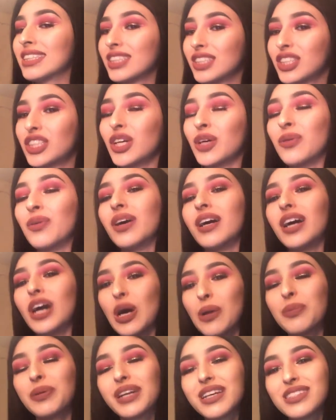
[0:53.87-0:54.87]
So
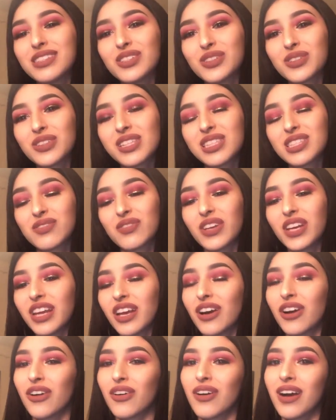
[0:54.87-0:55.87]
hope you guys enjoyed this
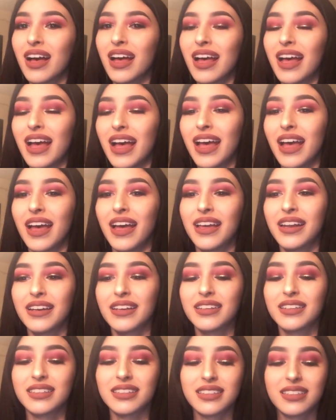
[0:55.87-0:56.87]
video,
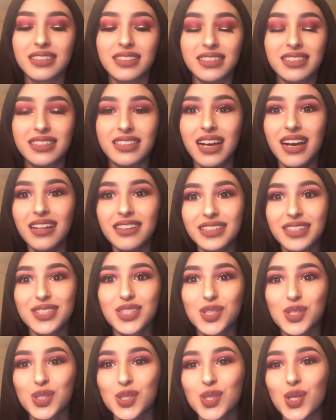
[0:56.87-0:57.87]
and yeah,
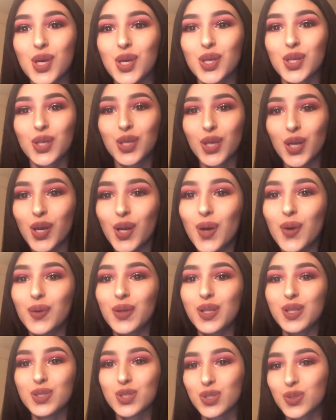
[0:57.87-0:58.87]
let's get on
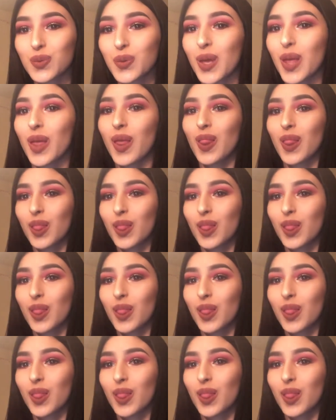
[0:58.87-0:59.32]
into it.